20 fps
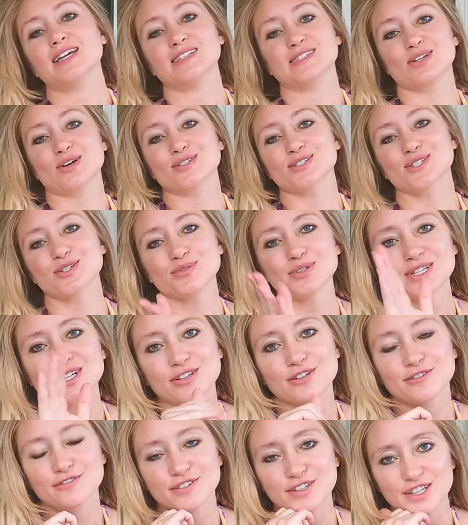is also
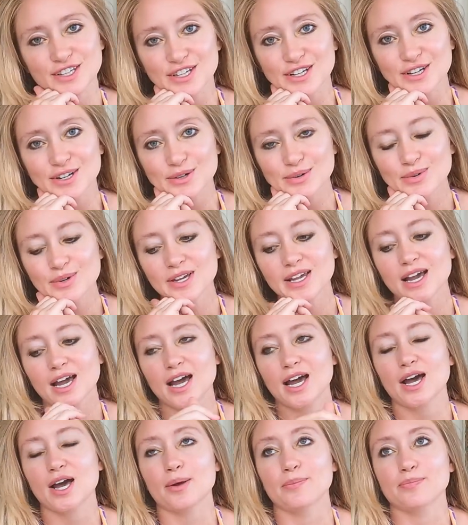another video.
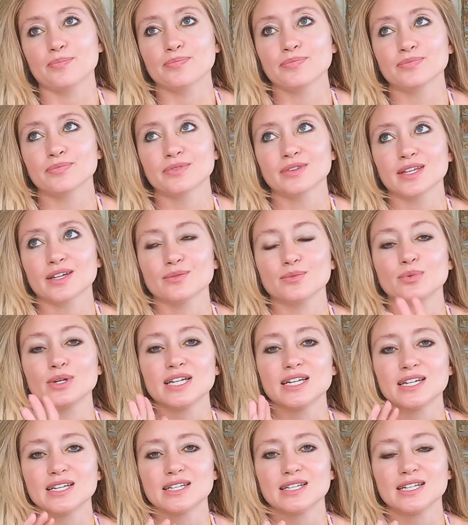
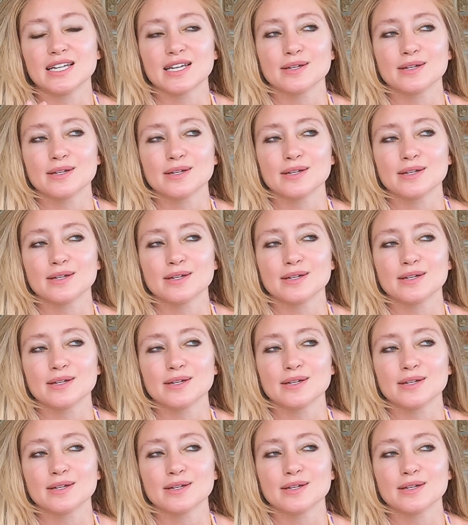We